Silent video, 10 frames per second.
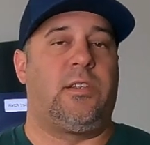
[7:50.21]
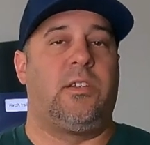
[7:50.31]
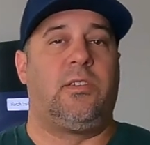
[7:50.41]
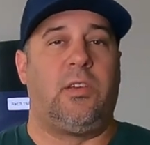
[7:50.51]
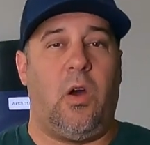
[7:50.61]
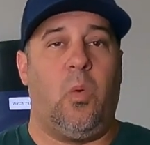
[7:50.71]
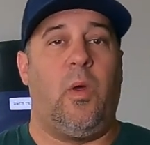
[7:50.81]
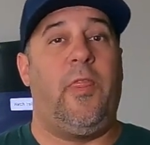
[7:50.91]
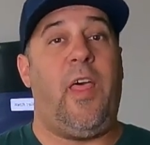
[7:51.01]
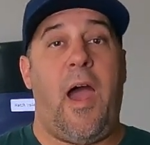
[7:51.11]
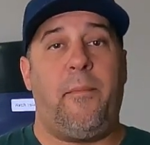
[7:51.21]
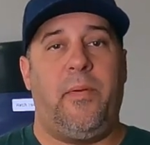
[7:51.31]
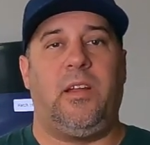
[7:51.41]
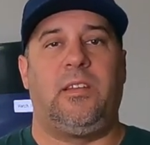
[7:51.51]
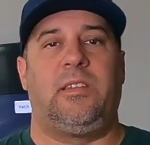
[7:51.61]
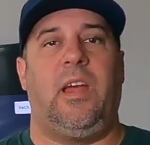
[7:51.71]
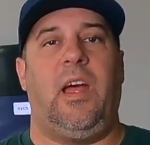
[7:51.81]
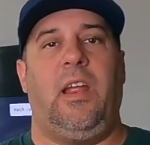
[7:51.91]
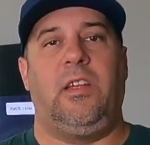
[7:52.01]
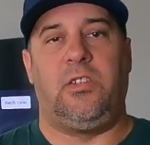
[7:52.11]
So with that being
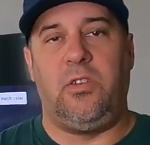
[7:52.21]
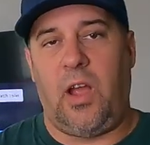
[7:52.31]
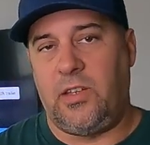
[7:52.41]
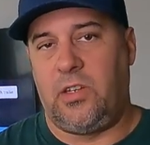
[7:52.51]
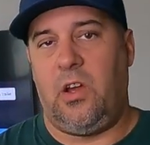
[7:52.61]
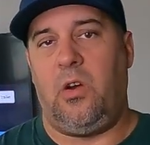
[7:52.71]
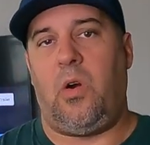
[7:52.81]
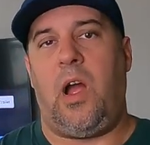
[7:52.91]
said, as you guys know,